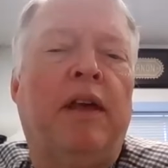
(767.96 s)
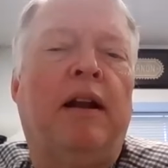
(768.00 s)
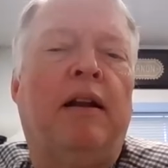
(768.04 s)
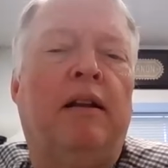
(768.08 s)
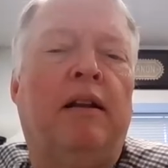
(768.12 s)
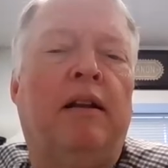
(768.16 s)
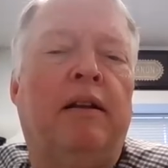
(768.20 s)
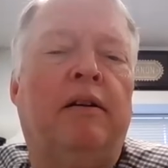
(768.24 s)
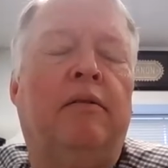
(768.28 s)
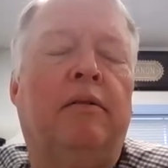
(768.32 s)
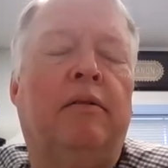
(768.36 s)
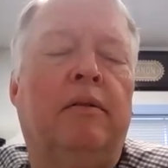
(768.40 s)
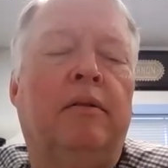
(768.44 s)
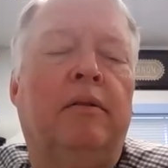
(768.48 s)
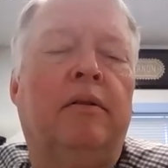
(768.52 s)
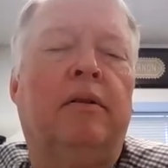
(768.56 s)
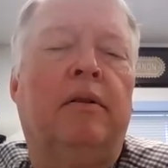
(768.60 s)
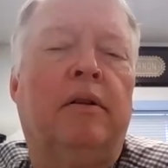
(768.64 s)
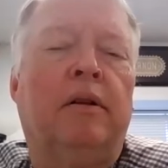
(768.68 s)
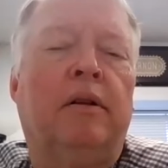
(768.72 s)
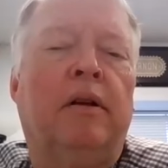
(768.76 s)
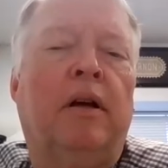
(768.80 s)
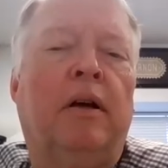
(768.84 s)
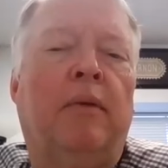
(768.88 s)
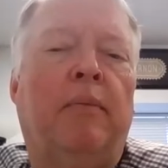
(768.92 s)
on that a little
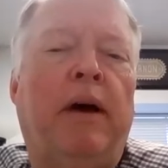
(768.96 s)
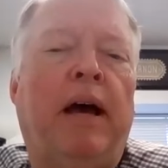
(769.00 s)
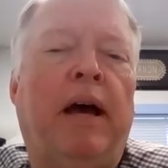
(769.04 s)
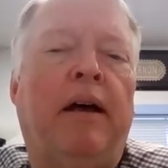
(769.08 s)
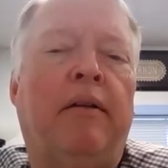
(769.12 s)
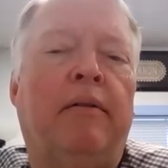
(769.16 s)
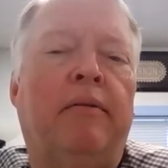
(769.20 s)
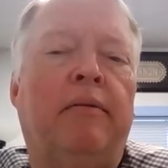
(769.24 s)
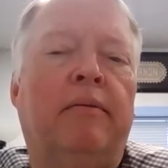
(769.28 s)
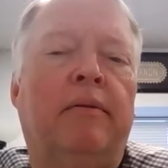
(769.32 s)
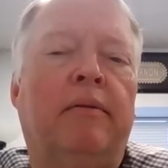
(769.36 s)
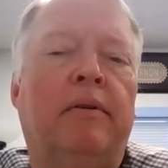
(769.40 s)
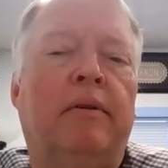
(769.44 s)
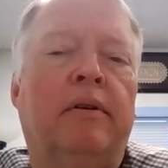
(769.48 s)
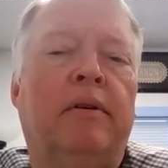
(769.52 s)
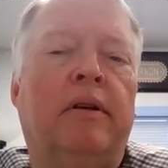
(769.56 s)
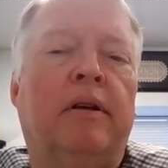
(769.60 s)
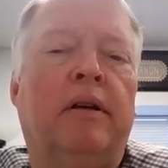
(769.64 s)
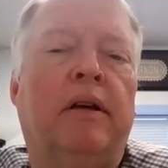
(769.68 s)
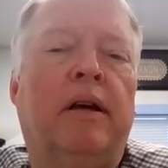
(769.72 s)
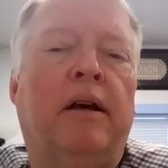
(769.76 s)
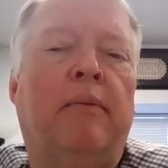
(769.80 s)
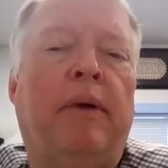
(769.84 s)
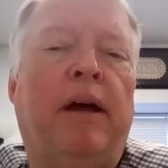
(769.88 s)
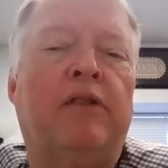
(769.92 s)
about
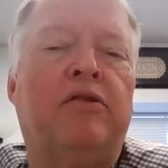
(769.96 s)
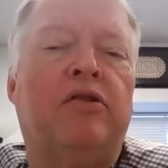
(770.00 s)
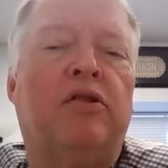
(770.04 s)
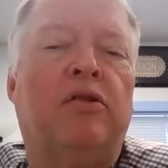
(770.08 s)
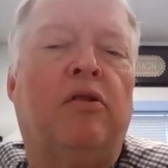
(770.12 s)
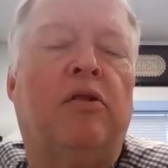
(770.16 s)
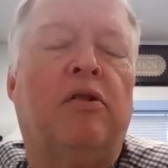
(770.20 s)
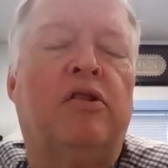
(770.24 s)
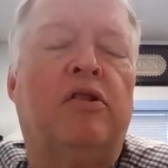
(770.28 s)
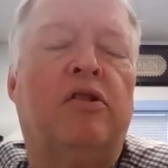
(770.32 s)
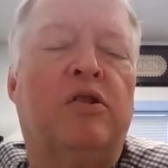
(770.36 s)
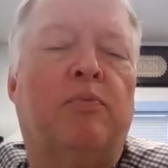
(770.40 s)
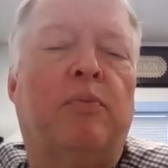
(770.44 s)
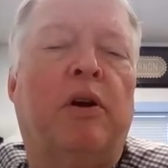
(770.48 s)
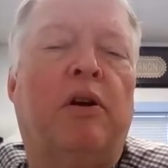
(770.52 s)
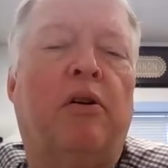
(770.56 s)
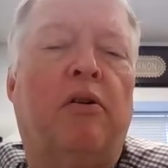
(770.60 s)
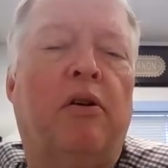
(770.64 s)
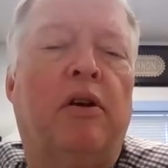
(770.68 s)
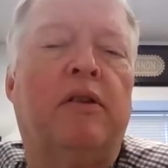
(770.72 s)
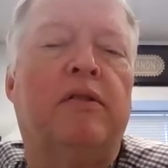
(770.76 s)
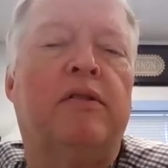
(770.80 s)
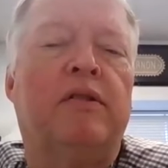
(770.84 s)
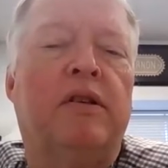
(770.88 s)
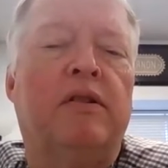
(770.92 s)
about your
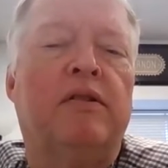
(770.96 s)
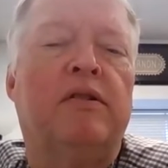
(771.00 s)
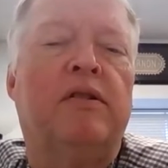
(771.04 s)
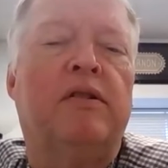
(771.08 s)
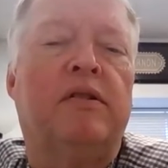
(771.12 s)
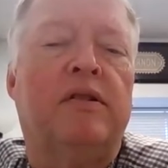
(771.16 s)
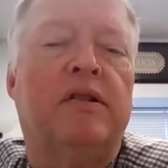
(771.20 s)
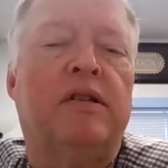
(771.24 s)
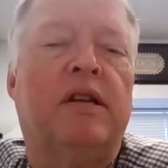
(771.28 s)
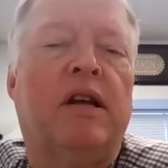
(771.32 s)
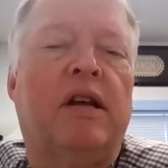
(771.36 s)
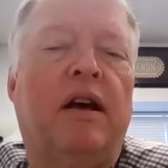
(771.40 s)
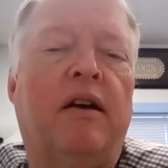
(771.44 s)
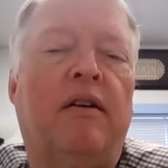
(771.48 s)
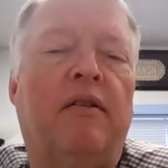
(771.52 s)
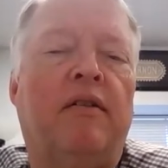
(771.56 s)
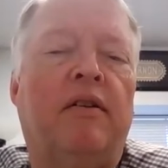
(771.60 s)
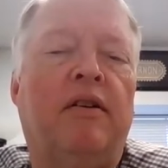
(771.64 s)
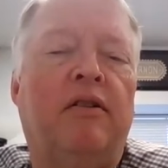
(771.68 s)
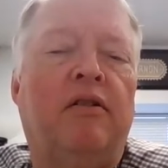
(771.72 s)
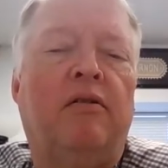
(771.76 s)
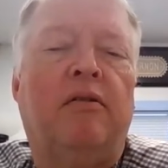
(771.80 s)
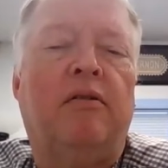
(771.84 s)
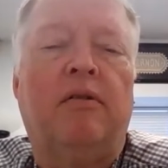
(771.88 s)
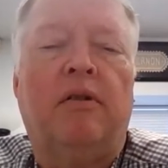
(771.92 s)
experiences and stuff,
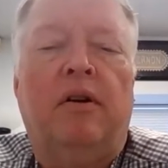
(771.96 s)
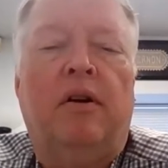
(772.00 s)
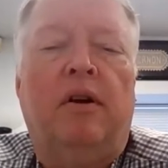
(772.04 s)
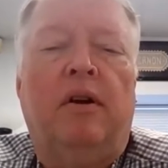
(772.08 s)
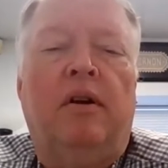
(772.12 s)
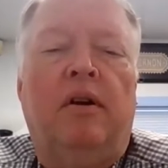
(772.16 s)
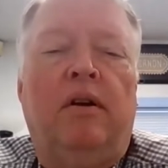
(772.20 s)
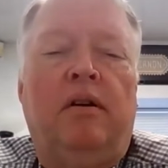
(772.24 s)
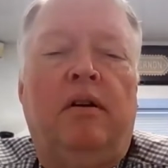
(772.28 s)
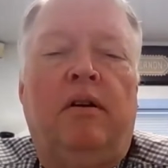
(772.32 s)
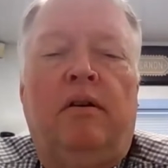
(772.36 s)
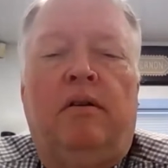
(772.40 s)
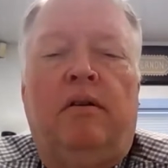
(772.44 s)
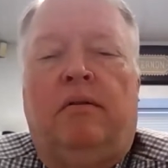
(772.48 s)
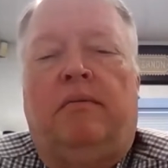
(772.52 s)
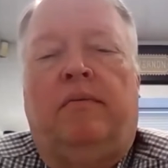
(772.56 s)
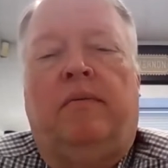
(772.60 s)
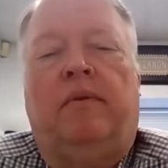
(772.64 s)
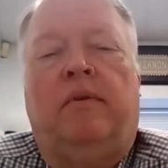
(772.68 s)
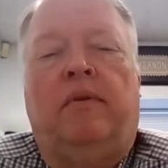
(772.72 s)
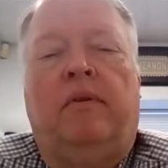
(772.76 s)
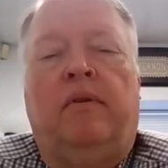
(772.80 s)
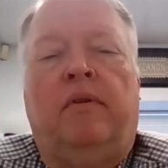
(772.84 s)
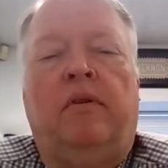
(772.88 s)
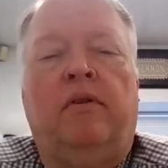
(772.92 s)
your
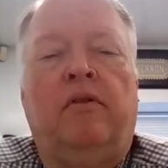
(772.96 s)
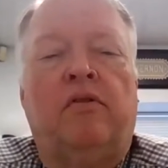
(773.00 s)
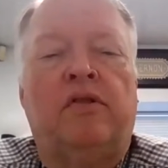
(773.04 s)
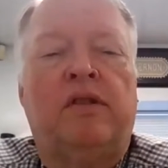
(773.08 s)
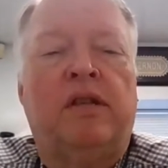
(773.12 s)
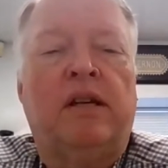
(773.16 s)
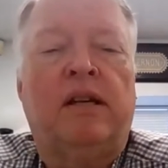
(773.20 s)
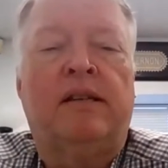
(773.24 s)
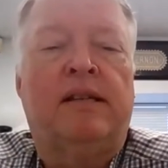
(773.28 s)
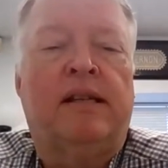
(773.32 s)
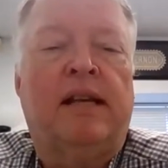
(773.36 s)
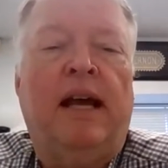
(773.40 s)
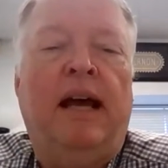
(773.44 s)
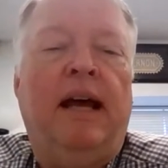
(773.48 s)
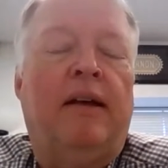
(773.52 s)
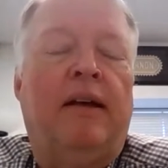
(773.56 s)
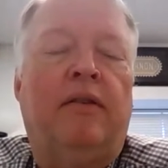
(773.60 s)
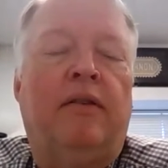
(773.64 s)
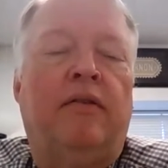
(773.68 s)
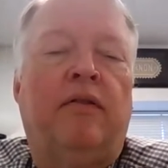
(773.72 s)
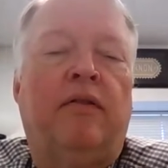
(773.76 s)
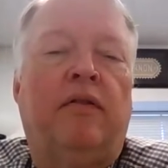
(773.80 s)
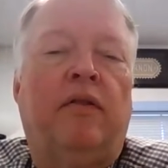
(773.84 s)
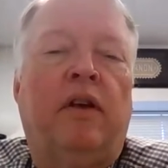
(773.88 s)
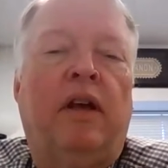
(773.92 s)
your
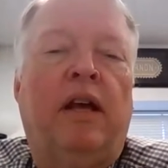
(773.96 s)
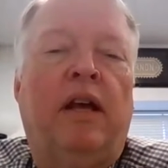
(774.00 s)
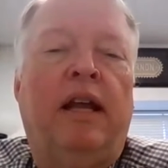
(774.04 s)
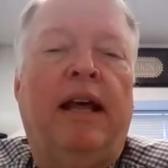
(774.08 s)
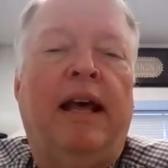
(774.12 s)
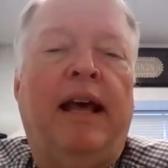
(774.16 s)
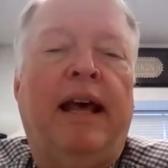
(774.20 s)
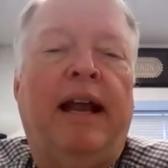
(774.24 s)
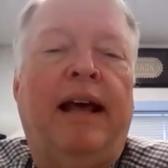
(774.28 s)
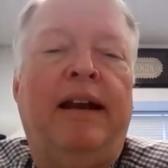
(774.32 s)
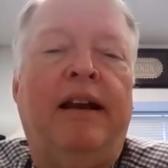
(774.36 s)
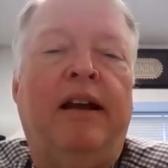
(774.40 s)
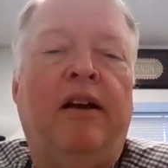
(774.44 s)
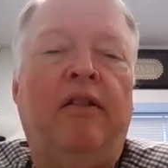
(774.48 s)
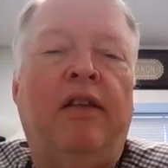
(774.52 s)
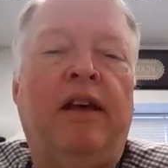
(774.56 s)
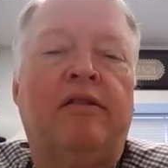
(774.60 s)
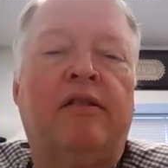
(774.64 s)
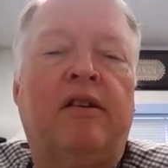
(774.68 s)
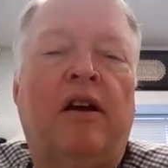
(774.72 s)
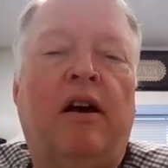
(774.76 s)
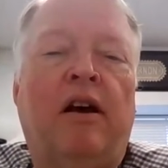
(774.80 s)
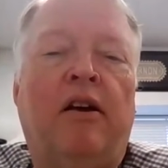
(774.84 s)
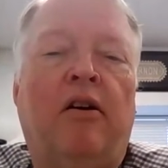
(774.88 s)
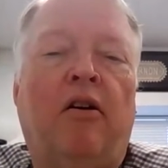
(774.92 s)
success. And, and I know
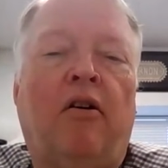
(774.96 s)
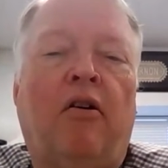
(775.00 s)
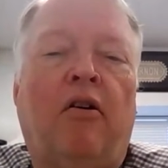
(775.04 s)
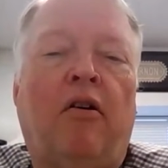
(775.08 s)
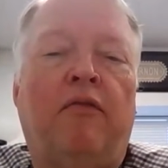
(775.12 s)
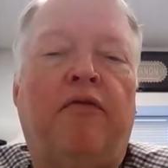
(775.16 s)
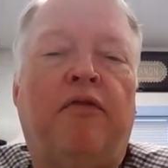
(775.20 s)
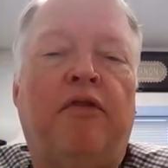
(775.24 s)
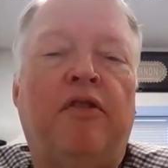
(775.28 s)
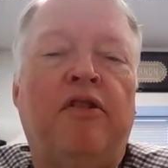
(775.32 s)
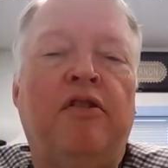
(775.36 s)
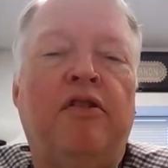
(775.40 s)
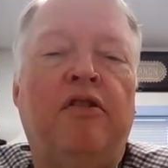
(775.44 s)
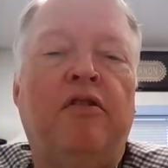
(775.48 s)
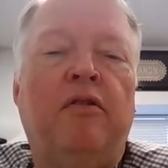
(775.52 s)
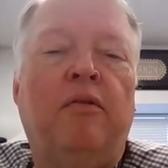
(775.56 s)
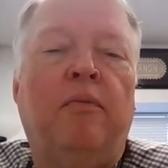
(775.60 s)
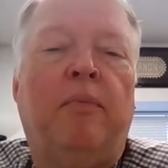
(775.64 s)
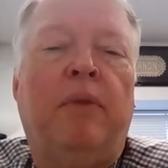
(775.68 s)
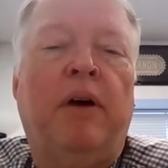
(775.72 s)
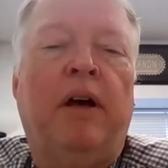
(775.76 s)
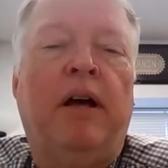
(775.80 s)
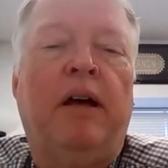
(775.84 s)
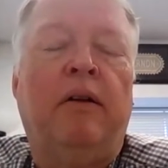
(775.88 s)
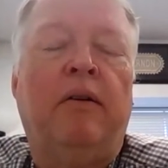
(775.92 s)
that's kind of hard for
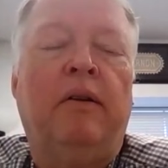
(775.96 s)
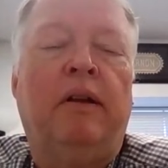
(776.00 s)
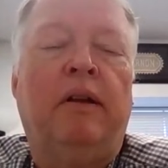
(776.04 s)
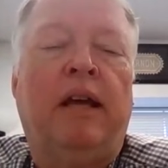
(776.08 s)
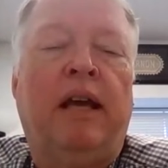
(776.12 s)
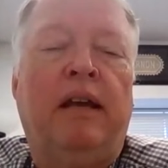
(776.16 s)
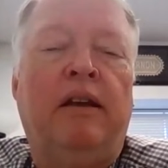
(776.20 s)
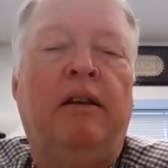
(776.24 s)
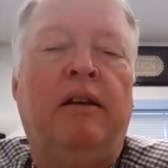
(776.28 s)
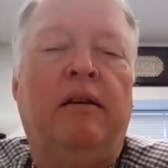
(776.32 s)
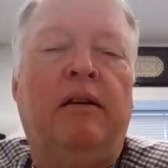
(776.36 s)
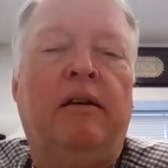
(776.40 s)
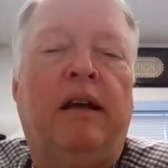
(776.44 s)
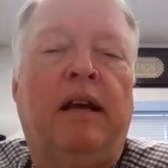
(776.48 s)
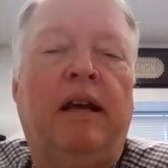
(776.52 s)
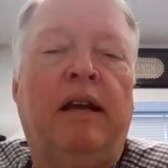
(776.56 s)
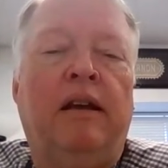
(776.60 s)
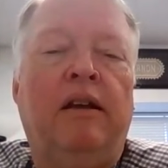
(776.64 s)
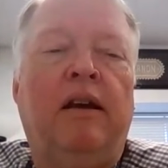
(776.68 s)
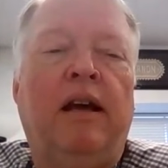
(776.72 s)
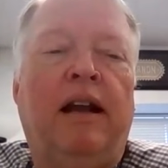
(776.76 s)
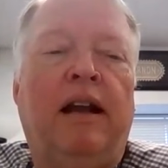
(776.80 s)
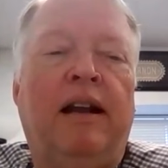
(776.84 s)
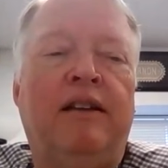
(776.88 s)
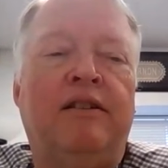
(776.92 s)
you, but can you can
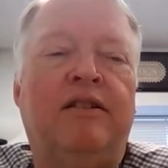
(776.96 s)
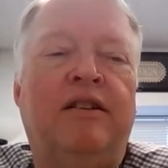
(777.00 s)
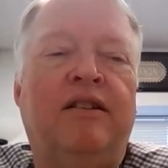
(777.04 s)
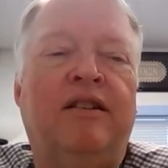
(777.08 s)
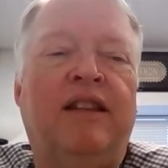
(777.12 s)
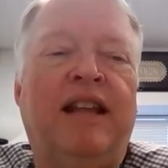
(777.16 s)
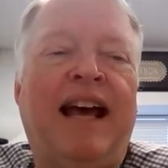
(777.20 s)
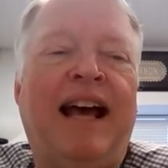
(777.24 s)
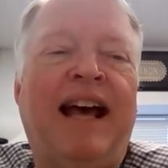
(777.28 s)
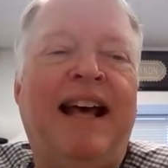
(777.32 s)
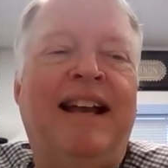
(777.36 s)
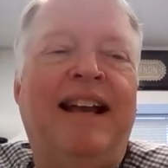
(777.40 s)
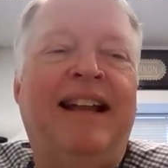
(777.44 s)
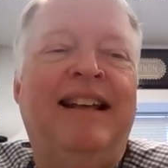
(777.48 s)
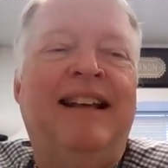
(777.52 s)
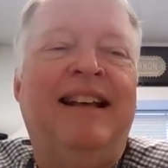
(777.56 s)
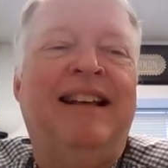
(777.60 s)
you kind of do that? Just